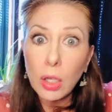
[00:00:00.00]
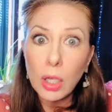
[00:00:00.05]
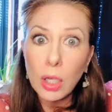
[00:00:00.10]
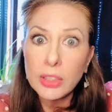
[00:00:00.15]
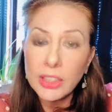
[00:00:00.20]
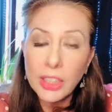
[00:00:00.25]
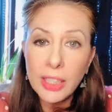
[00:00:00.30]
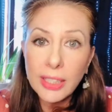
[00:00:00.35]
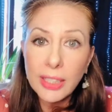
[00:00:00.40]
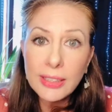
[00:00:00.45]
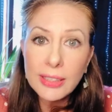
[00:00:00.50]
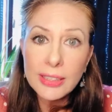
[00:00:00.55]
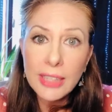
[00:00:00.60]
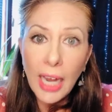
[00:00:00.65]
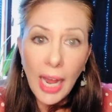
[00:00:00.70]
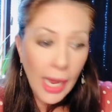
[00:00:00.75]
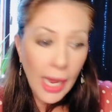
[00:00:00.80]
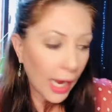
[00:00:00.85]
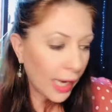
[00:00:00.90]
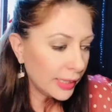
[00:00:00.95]
to this
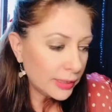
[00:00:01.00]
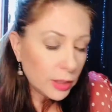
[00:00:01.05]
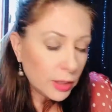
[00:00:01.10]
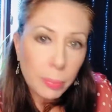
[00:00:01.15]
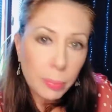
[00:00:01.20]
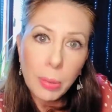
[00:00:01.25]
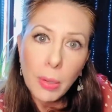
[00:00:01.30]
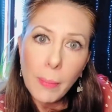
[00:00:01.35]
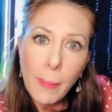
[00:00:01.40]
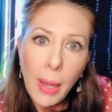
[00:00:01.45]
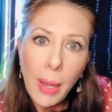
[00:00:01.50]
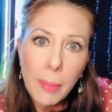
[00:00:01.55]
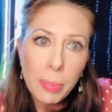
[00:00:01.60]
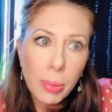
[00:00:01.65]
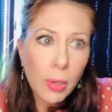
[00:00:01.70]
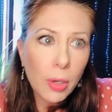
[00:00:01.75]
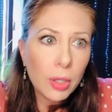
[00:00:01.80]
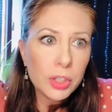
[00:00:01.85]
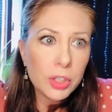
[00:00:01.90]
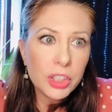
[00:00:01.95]
day, I still put my
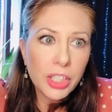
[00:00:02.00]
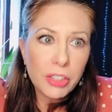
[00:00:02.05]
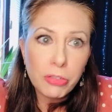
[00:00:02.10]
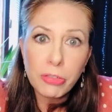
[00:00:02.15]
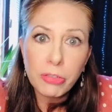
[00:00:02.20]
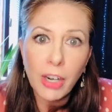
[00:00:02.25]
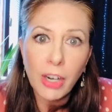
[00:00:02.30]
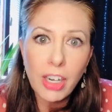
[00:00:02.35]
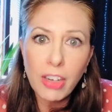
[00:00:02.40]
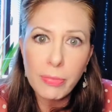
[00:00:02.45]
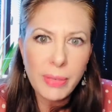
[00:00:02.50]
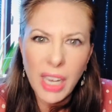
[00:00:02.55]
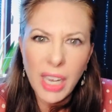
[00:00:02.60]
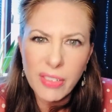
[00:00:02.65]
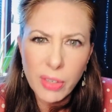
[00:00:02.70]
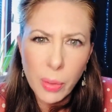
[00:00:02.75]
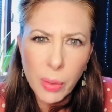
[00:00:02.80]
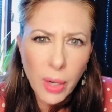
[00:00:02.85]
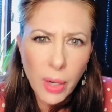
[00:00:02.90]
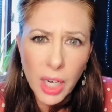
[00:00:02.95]
purse in front of me
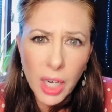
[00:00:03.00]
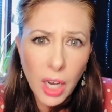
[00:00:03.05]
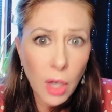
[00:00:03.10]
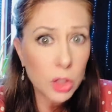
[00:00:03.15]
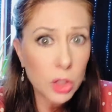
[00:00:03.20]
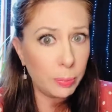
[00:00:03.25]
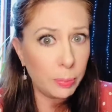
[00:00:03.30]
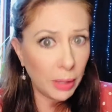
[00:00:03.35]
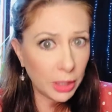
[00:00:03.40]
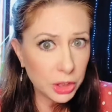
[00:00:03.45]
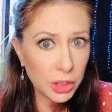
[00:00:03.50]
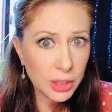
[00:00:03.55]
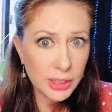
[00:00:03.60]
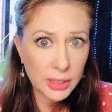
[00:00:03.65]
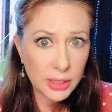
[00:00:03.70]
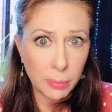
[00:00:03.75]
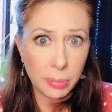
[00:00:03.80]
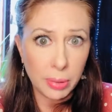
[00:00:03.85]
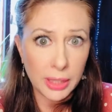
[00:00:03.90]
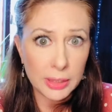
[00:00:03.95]
everywhere I go, especially
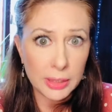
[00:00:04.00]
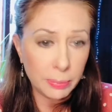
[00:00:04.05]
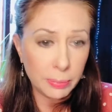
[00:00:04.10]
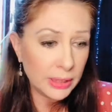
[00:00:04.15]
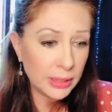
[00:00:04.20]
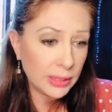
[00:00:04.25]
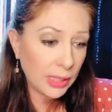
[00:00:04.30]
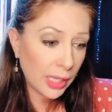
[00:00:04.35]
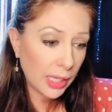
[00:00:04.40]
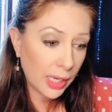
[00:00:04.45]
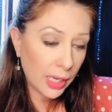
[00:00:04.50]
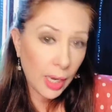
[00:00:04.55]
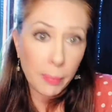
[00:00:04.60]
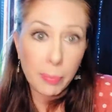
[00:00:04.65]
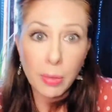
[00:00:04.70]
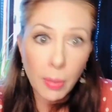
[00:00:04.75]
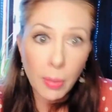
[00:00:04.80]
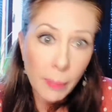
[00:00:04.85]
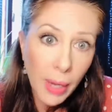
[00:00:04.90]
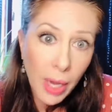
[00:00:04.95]
someplace busy, and I
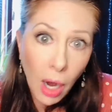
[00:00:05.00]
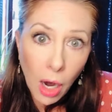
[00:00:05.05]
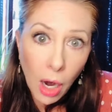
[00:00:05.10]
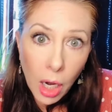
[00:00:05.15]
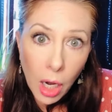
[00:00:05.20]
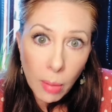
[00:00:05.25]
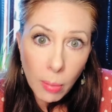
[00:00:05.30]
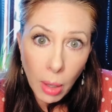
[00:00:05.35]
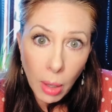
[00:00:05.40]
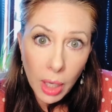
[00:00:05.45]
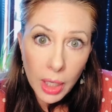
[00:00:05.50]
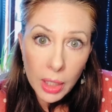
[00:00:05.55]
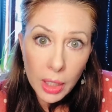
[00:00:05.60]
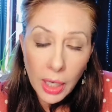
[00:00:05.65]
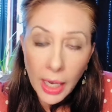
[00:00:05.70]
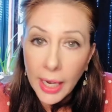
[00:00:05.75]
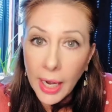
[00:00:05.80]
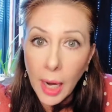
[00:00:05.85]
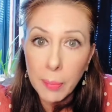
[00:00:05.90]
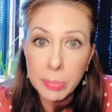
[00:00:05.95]
put my arm on it
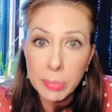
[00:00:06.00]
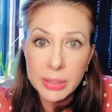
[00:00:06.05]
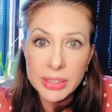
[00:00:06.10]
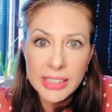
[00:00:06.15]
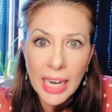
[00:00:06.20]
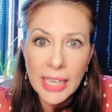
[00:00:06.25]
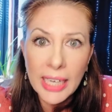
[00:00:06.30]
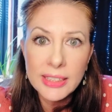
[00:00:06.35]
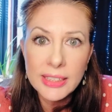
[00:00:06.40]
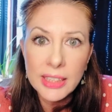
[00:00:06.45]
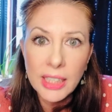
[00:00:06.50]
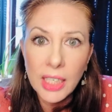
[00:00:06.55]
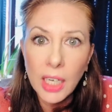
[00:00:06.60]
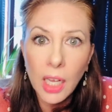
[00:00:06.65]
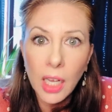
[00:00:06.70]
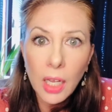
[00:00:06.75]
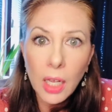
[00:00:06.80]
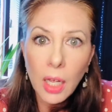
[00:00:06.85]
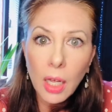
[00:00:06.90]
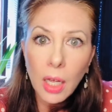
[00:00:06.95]
like I'm protecting
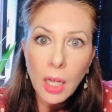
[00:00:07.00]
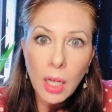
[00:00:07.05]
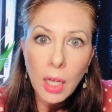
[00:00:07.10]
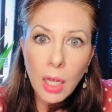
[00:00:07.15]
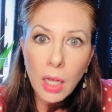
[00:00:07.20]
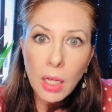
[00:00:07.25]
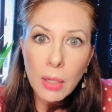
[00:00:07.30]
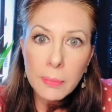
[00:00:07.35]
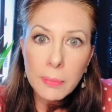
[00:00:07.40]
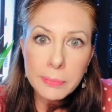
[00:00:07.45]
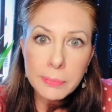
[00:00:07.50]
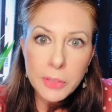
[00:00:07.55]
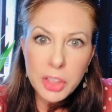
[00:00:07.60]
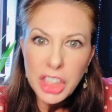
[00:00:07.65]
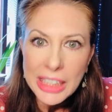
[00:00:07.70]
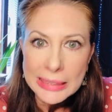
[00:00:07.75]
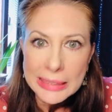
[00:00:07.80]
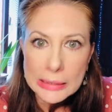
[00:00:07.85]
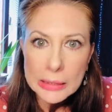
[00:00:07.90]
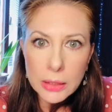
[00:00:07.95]

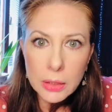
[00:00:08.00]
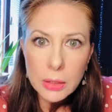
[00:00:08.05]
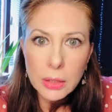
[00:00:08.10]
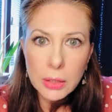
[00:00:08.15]
Jesus.